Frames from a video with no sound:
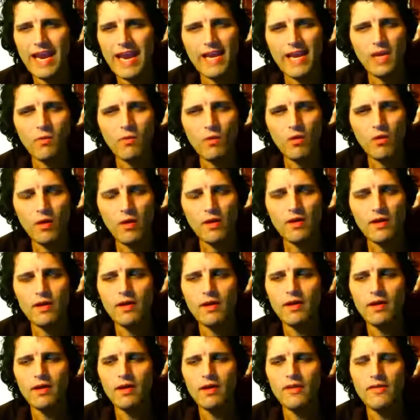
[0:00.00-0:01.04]
to
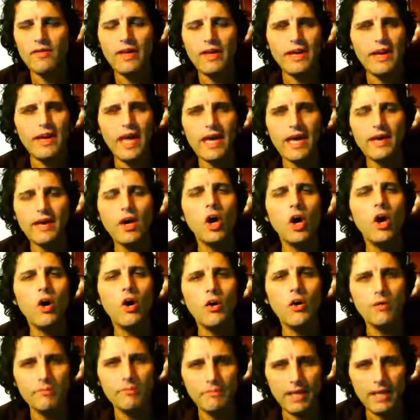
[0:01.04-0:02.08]
anyone that had
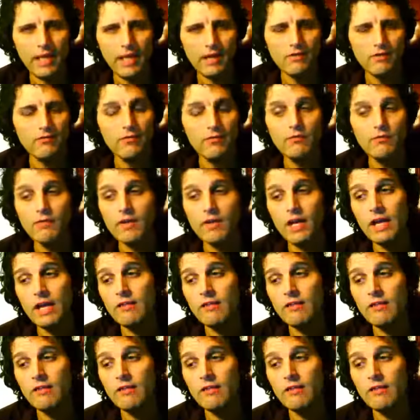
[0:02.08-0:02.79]
a heartbeat,